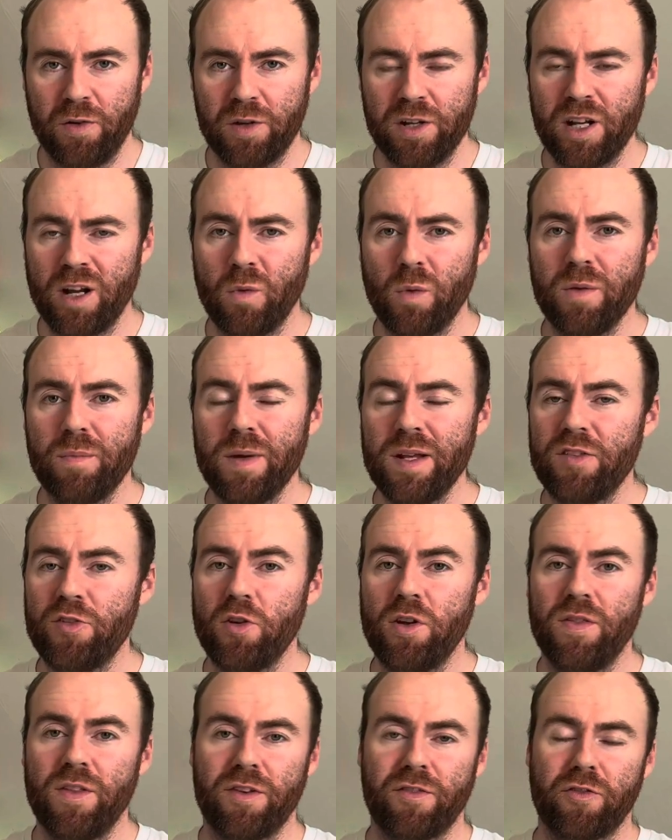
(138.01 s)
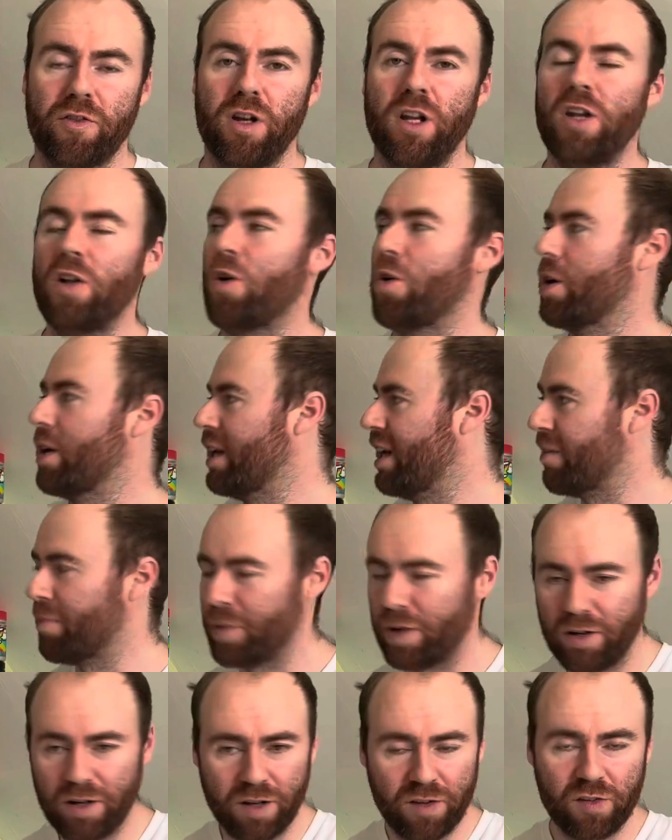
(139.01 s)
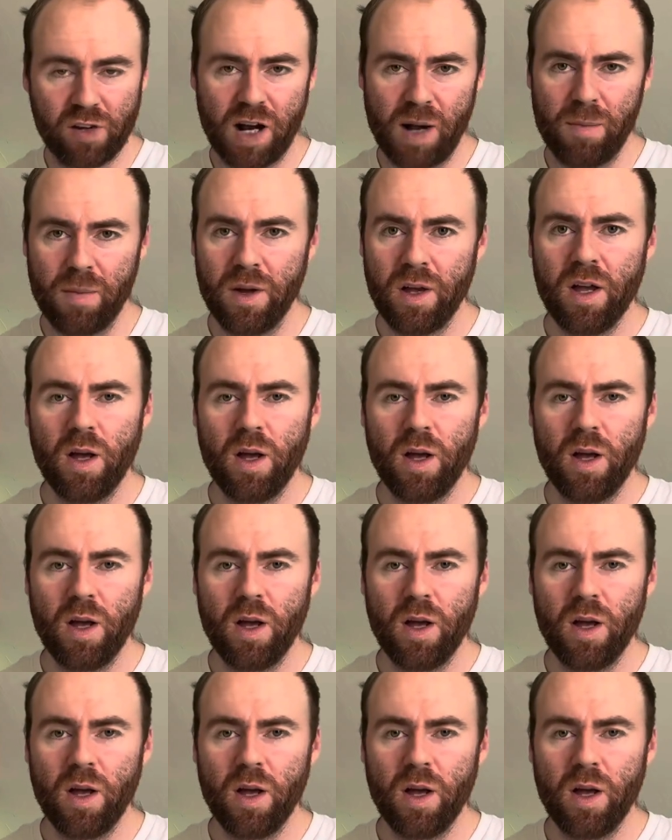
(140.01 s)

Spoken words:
You know, we've been doing this for a long enough period of time.